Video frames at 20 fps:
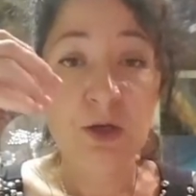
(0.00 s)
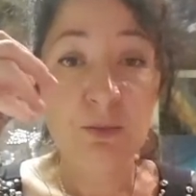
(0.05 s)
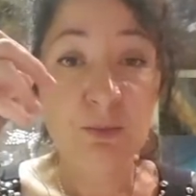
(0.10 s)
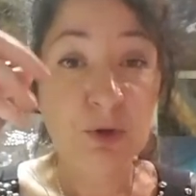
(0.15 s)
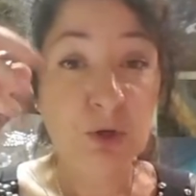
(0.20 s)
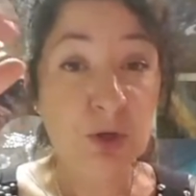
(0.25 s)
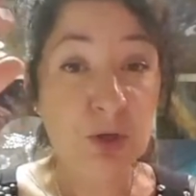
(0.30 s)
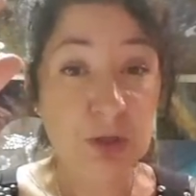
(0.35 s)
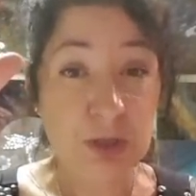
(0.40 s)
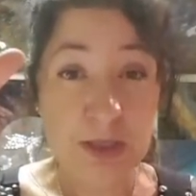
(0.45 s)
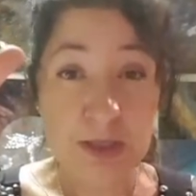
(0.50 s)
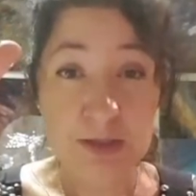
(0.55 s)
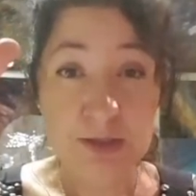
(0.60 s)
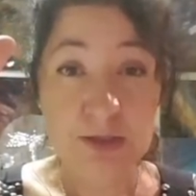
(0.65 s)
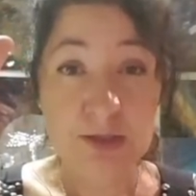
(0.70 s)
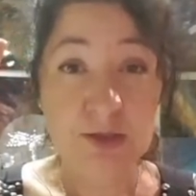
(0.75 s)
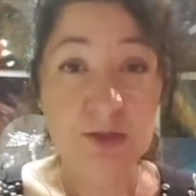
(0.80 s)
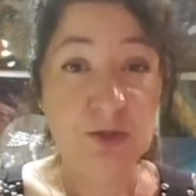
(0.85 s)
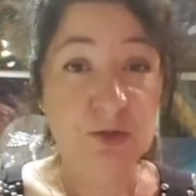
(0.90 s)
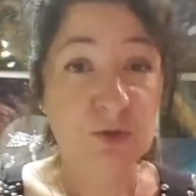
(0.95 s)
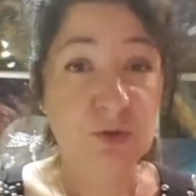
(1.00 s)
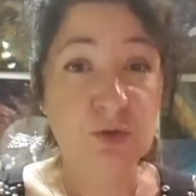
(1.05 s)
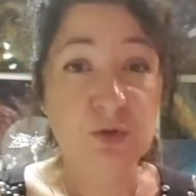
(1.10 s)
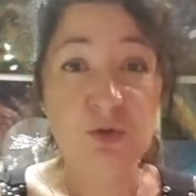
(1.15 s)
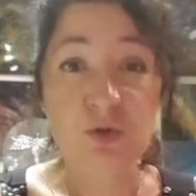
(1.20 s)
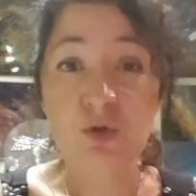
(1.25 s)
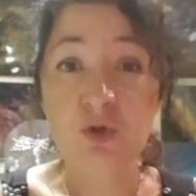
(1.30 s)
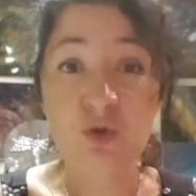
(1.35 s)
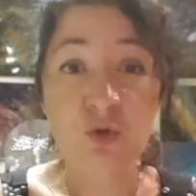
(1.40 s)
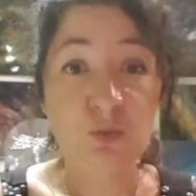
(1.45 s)
I don't know, Pearlex is
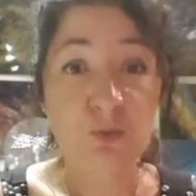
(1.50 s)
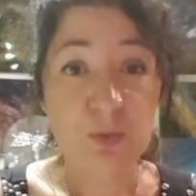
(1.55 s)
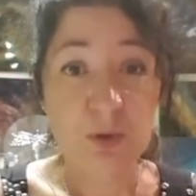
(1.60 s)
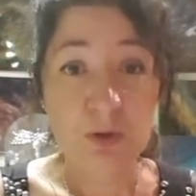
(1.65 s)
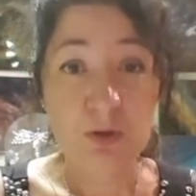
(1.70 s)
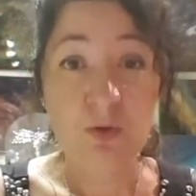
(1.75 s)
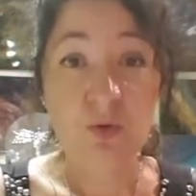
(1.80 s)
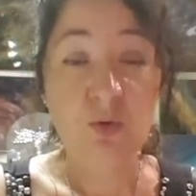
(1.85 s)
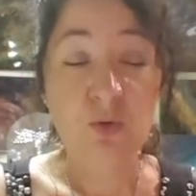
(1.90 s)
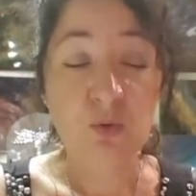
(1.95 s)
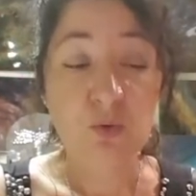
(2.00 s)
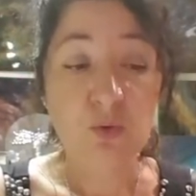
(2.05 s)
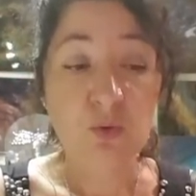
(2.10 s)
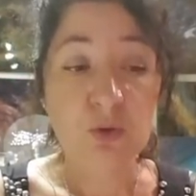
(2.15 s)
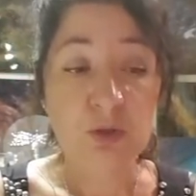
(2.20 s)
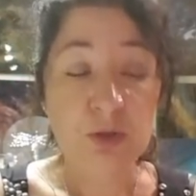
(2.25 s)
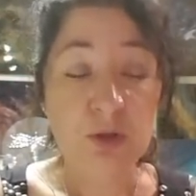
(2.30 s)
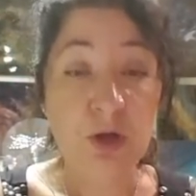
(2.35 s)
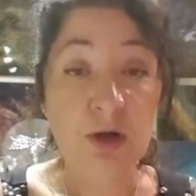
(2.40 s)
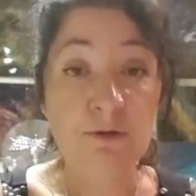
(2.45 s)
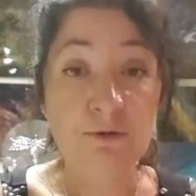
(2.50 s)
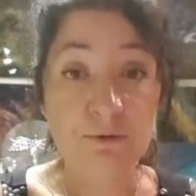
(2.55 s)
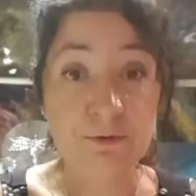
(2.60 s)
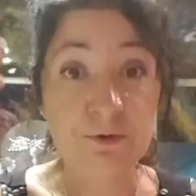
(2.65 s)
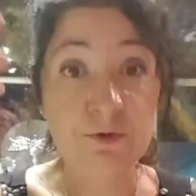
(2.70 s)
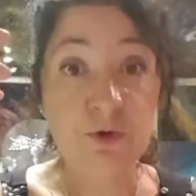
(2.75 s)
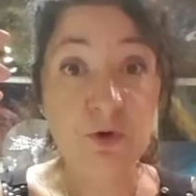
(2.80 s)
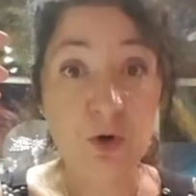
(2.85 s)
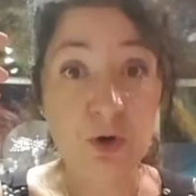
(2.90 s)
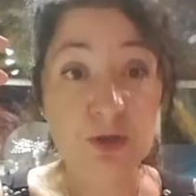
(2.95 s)
super cool and
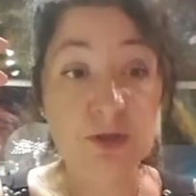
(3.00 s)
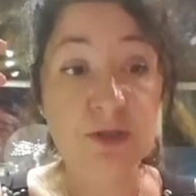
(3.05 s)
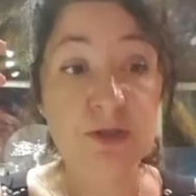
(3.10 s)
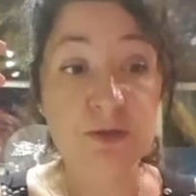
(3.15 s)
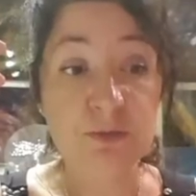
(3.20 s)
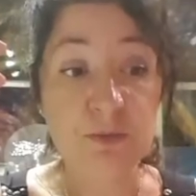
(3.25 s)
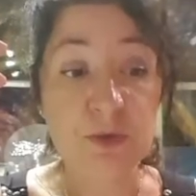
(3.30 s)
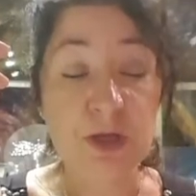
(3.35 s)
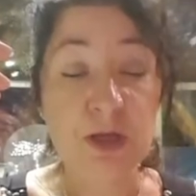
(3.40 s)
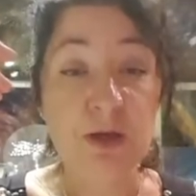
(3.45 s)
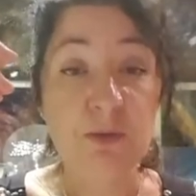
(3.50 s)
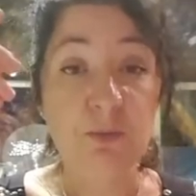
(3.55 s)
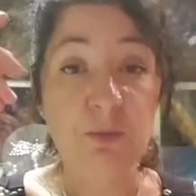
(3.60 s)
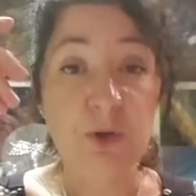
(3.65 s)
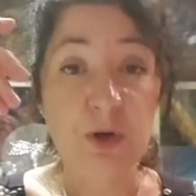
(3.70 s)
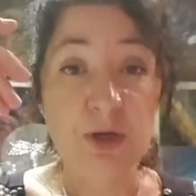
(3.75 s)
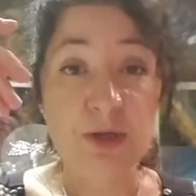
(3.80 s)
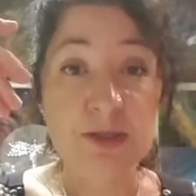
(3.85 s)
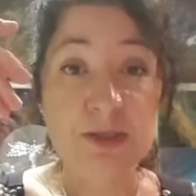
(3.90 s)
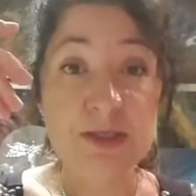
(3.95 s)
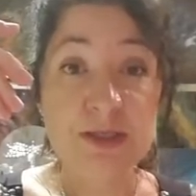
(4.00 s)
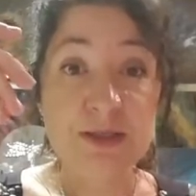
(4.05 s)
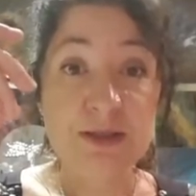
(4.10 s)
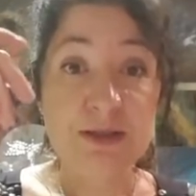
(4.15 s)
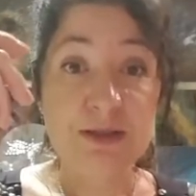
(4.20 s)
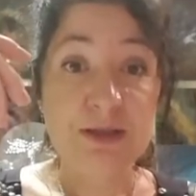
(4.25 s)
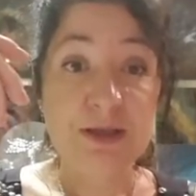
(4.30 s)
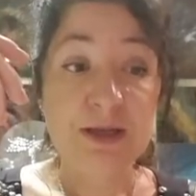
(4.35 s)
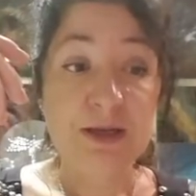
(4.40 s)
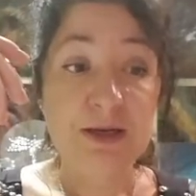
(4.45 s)
I've got them, but I
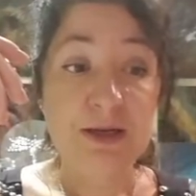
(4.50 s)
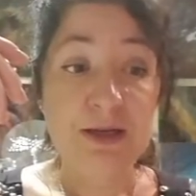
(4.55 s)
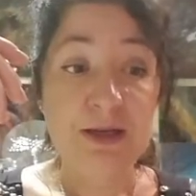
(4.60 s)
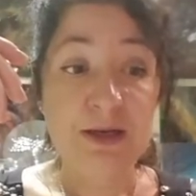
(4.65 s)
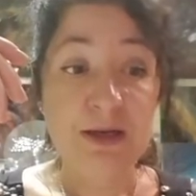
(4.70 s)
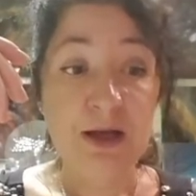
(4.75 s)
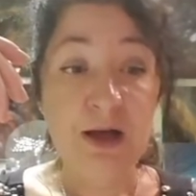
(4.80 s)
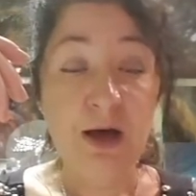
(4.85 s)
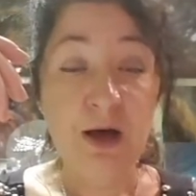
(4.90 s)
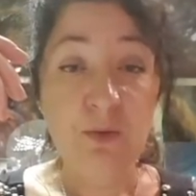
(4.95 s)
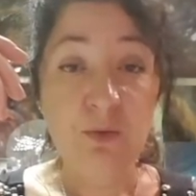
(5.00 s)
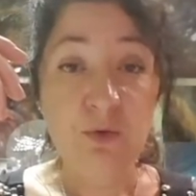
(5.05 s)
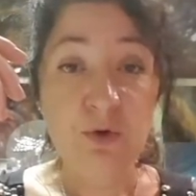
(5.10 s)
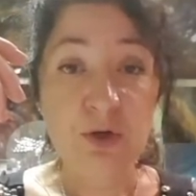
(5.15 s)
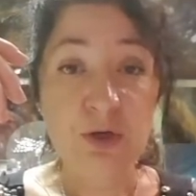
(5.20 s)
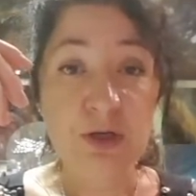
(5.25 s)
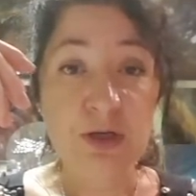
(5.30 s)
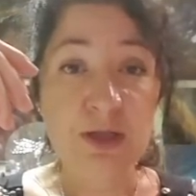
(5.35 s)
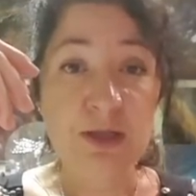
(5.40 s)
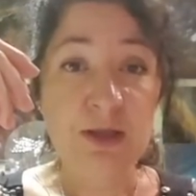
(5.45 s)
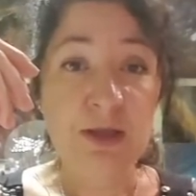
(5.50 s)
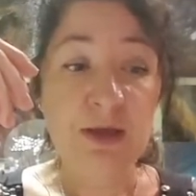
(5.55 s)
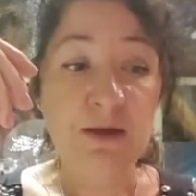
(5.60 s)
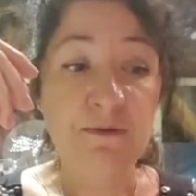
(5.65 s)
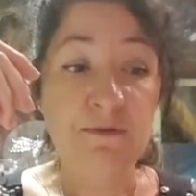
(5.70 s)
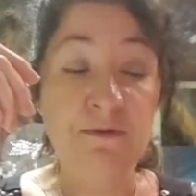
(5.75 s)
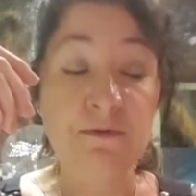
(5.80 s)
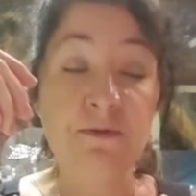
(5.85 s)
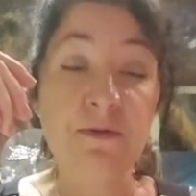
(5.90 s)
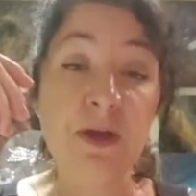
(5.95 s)
did an artwork
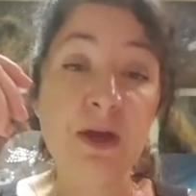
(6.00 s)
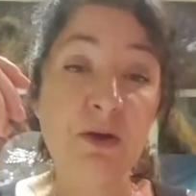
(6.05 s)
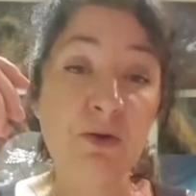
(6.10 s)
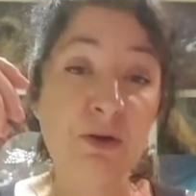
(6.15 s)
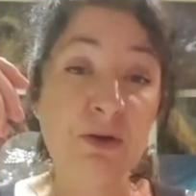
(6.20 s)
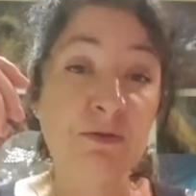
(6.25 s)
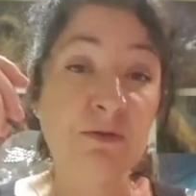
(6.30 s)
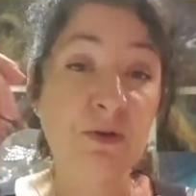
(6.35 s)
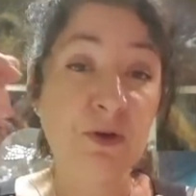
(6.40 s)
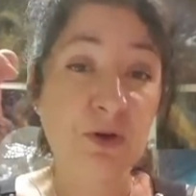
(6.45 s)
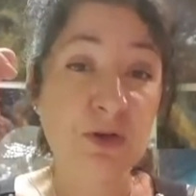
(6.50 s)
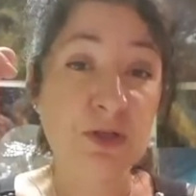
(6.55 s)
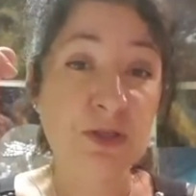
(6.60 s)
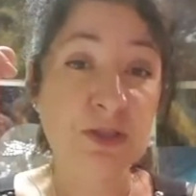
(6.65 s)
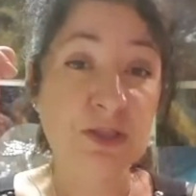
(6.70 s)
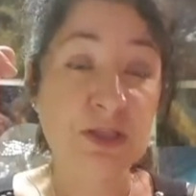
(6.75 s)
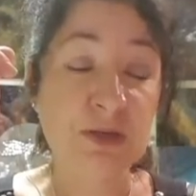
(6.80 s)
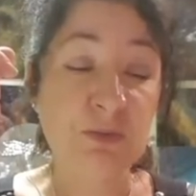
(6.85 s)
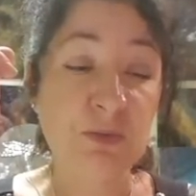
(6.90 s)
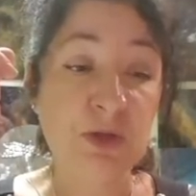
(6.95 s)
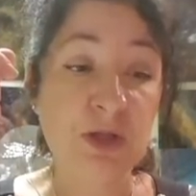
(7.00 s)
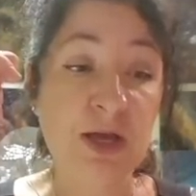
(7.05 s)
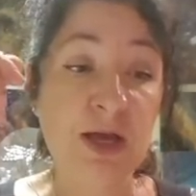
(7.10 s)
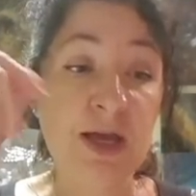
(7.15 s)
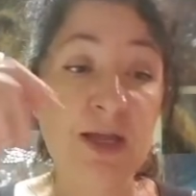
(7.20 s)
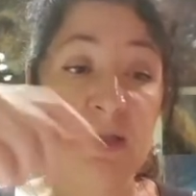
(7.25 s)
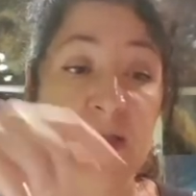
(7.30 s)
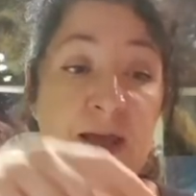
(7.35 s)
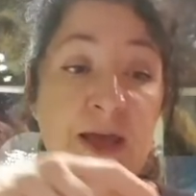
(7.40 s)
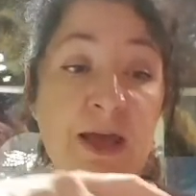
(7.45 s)
and they're very, very
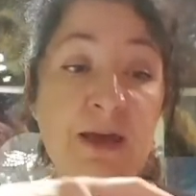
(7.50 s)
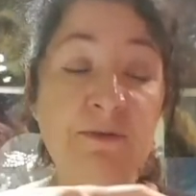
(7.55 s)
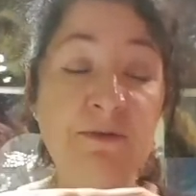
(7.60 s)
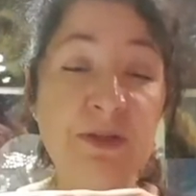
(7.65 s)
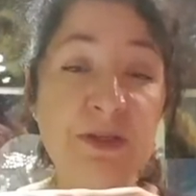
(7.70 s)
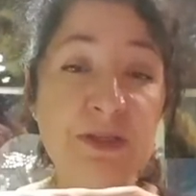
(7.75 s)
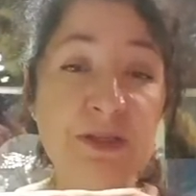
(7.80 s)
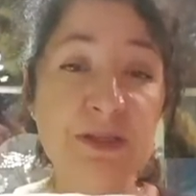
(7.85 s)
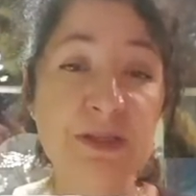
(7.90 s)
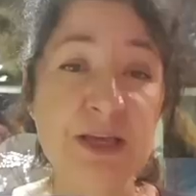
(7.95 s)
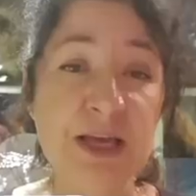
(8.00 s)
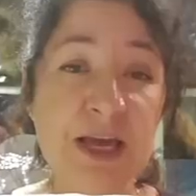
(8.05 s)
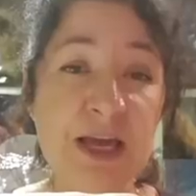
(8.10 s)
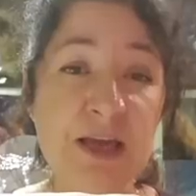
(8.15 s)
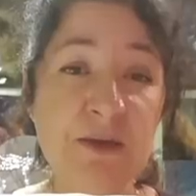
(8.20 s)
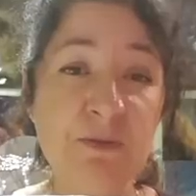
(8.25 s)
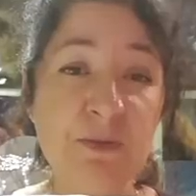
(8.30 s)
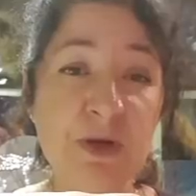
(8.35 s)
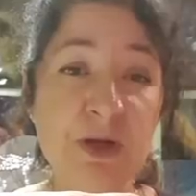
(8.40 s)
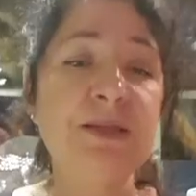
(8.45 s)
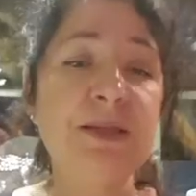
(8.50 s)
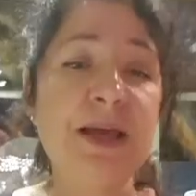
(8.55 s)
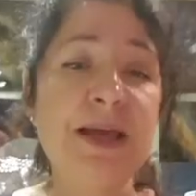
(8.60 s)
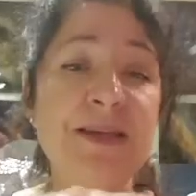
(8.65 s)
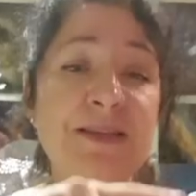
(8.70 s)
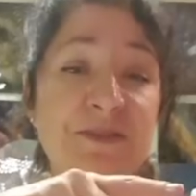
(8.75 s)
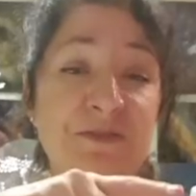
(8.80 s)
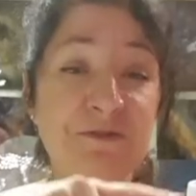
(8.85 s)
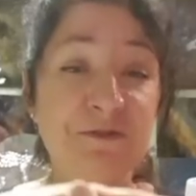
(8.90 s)
similar, and they have the same,